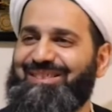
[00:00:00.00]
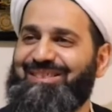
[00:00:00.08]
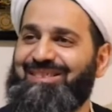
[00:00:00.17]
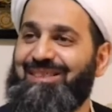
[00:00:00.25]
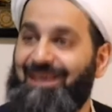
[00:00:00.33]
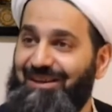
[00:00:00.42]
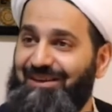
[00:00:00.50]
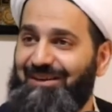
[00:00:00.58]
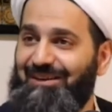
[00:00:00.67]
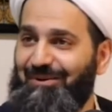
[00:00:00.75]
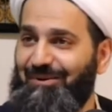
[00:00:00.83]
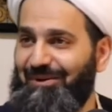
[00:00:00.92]

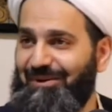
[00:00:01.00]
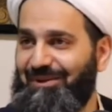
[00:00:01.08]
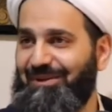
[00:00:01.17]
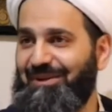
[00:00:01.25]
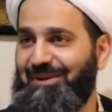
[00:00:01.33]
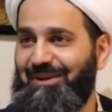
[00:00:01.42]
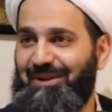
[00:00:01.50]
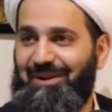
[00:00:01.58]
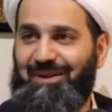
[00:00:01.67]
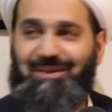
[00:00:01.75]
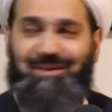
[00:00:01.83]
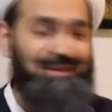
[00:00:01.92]
then
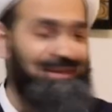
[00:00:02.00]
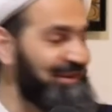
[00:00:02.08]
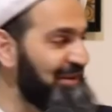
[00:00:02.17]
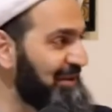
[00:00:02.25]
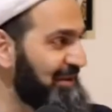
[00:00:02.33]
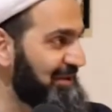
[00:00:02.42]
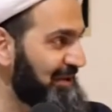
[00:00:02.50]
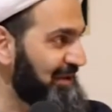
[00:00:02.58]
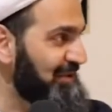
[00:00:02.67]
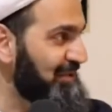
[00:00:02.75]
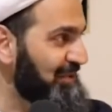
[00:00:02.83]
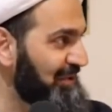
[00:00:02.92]
it
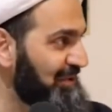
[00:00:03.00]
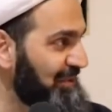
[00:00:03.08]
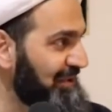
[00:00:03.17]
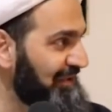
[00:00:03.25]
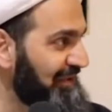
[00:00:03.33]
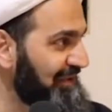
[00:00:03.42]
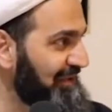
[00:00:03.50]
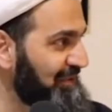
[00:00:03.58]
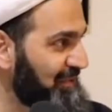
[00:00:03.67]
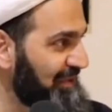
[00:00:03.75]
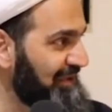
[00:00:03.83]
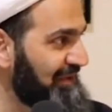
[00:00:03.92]
starts on the
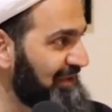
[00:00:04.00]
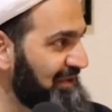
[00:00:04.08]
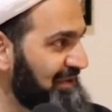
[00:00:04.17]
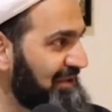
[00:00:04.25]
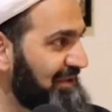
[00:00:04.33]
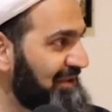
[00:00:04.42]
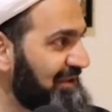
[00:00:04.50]
21st,